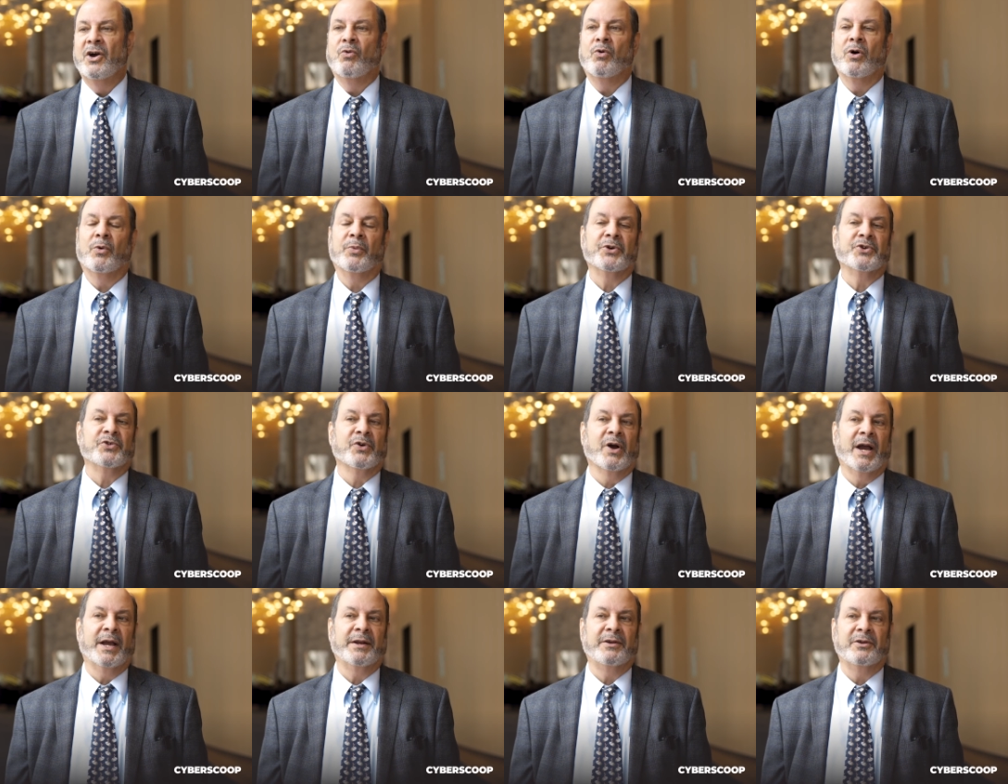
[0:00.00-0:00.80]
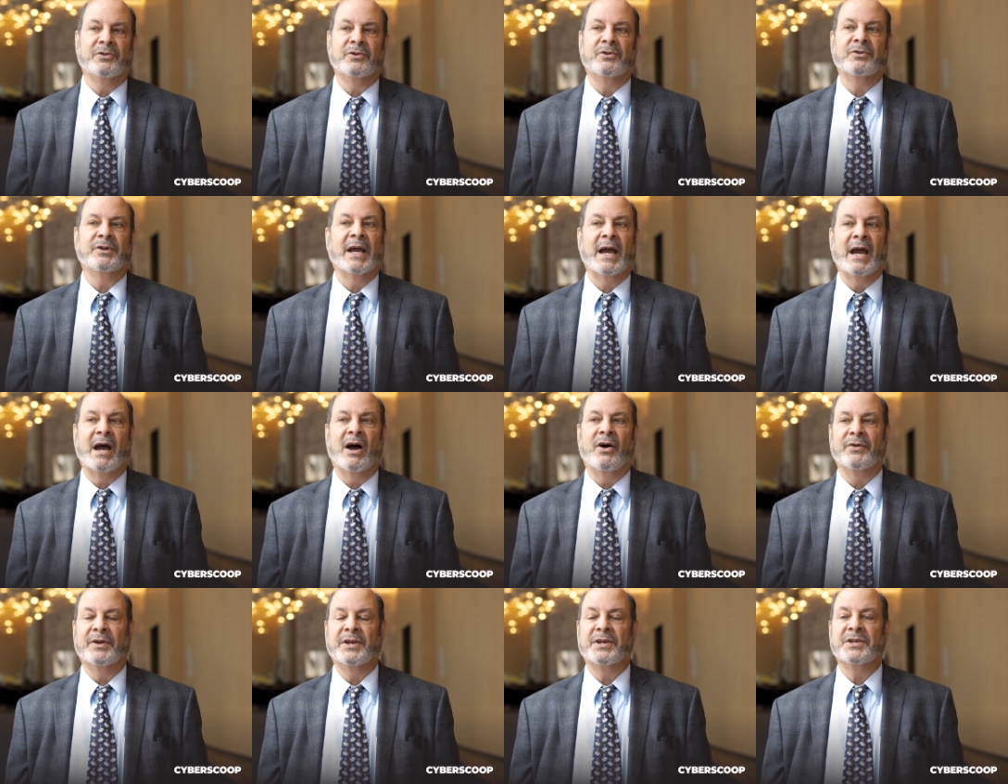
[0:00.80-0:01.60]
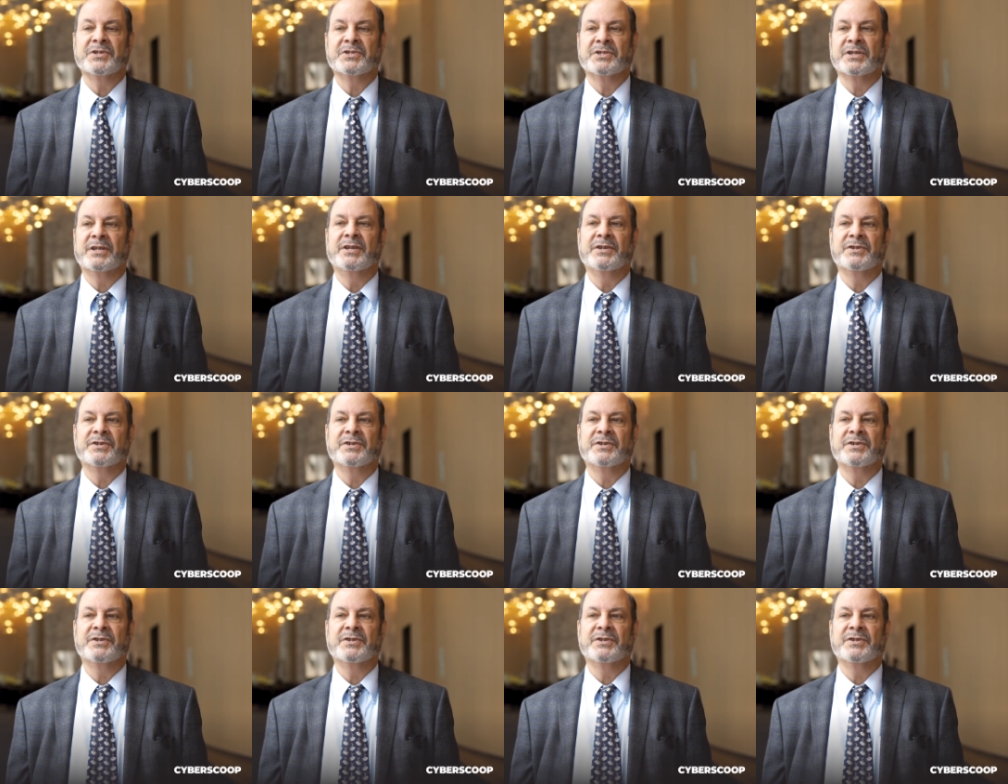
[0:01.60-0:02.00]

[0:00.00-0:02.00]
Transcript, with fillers: What we're trying to do now is